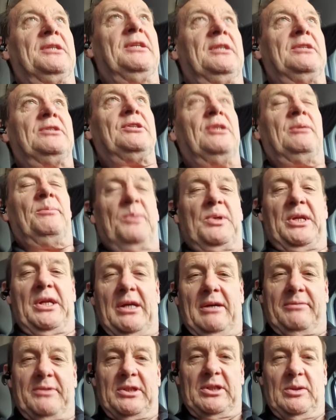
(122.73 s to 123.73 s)
in a Truck Monday
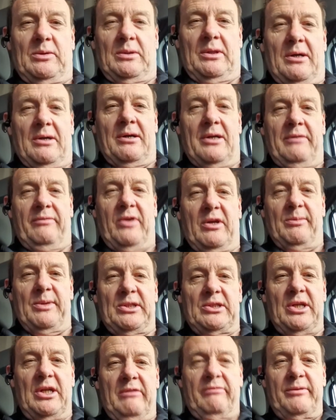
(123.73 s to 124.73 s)
afternoon live, coming
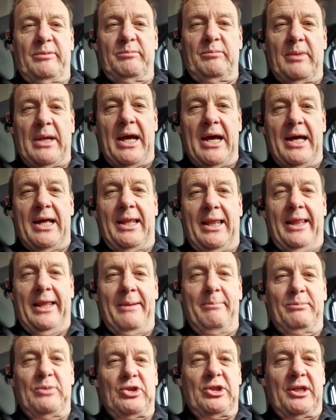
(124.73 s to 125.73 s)
to you from
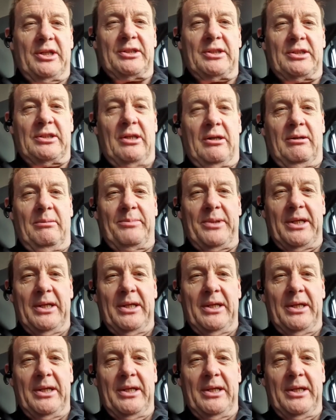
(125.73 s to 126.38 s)
Lymm Truck Stop.